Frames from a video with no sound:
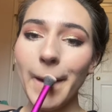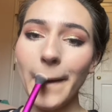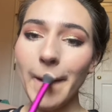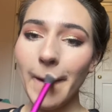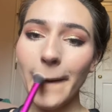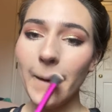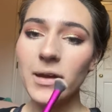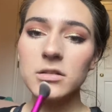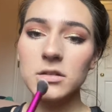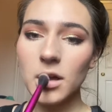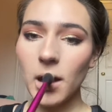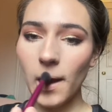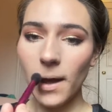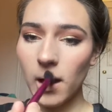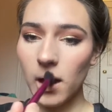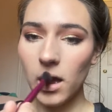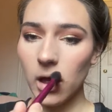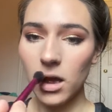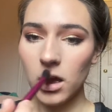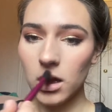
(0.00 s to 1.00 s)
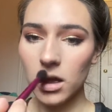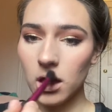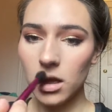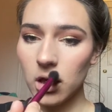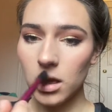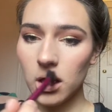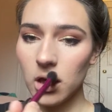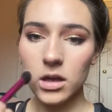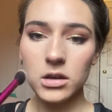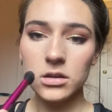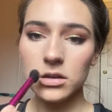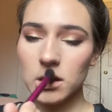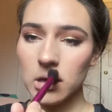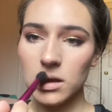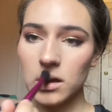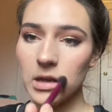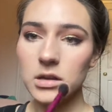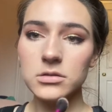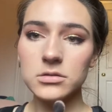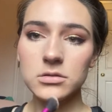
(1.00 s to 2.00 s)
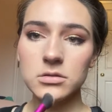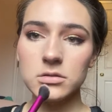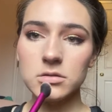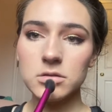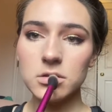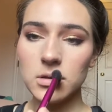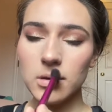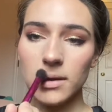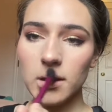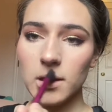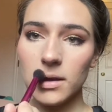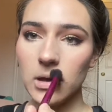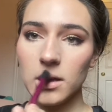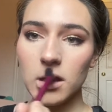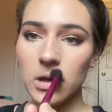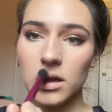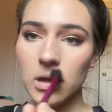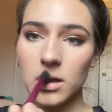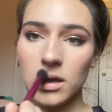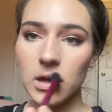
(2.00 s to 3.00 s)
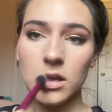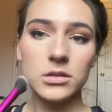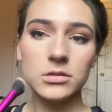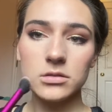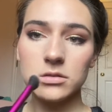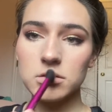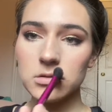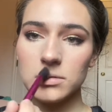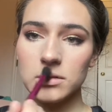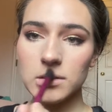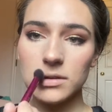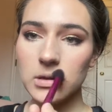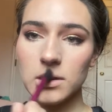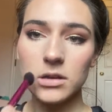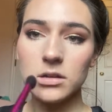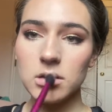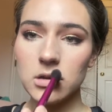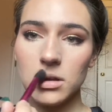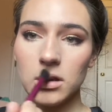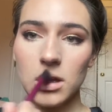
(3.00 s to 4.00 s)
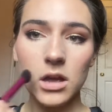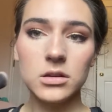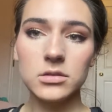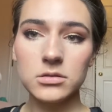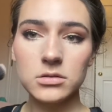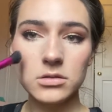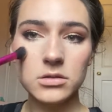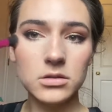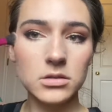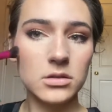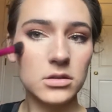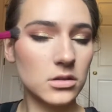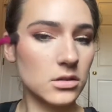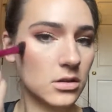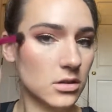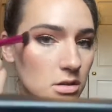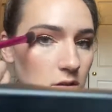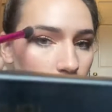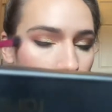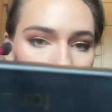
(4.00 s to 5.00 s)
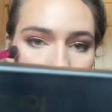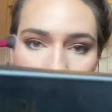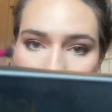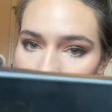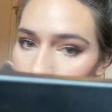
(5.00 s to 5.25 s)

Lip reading: one note about the Becca highlighters though, I've noticed they're not like too travel friendly, even though I